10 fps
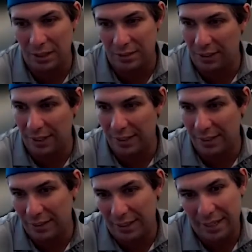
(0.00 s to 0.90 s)
to
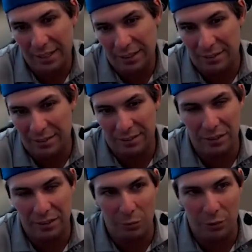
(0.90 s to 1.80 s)
like hey let's
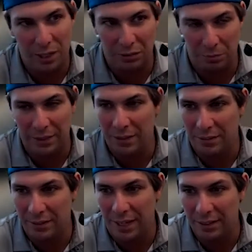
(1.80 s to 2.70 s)
you know we got to do something that
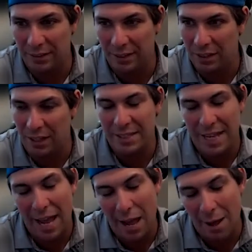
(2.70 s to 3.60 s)
that that
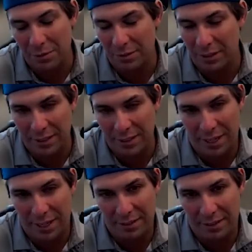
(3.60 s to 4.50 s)
adapts and that's
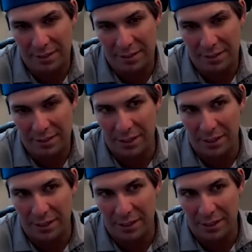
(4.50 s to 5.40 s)
kind of been like
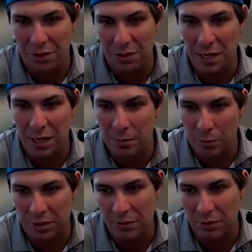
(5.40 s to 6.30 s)
your your theme and
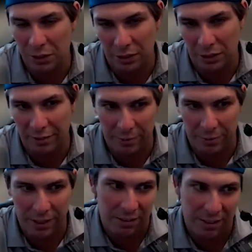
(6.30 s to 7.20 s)
motif in your life man
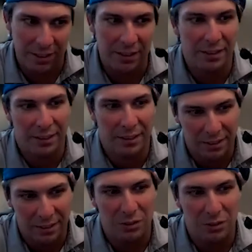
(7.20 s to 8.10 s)
is like
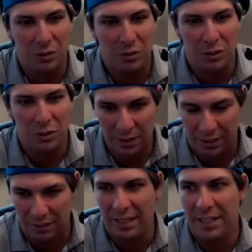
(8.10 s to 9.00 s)
you you've been like a
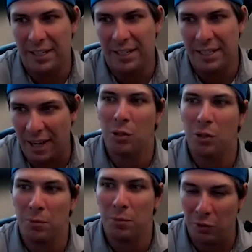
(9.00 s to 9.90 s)
steady guy in
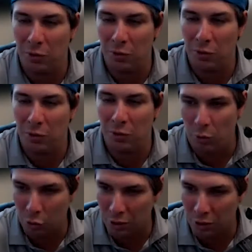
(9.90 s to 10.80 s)
terms of what does work
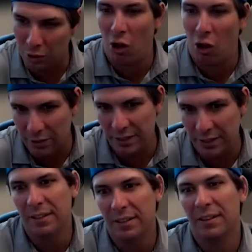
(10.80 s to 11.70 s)
you're all about
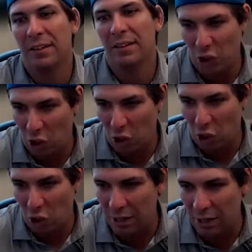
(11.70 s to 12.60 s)
it you're all
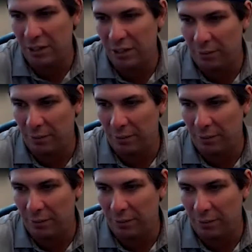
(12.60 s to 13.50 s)
about it you're all about it i'm
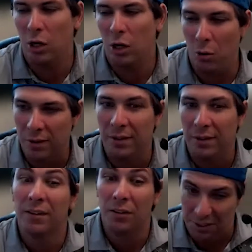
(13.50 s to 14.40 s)
like oh
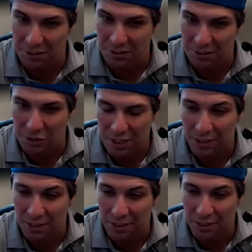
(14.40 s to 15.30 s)
this is changing